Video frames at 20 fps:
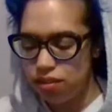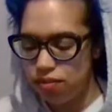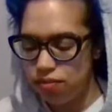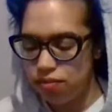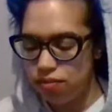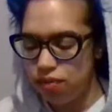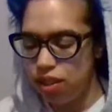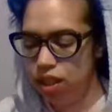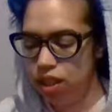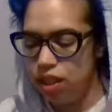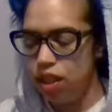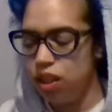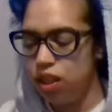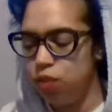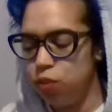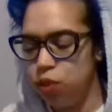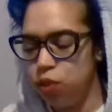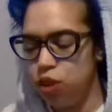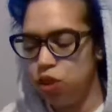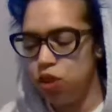nothing of
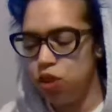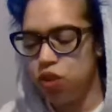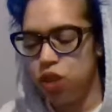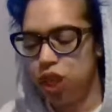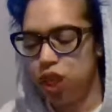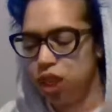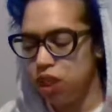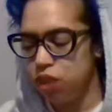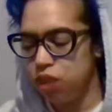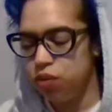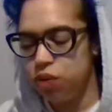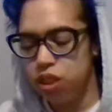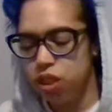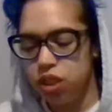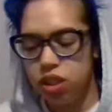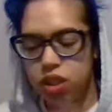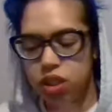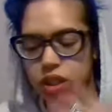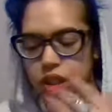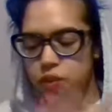what you're trying to reach,
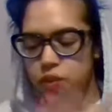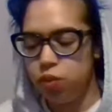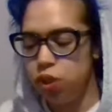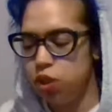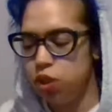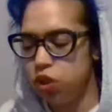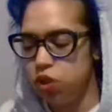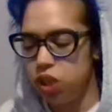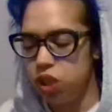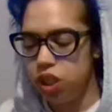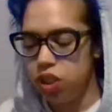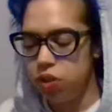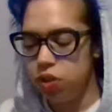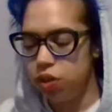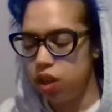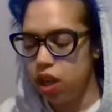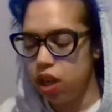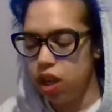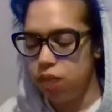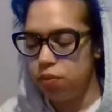nothing of what you're trying to
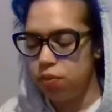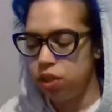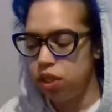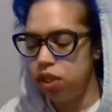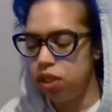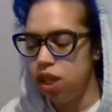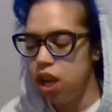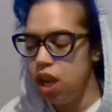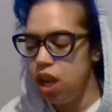accomplish,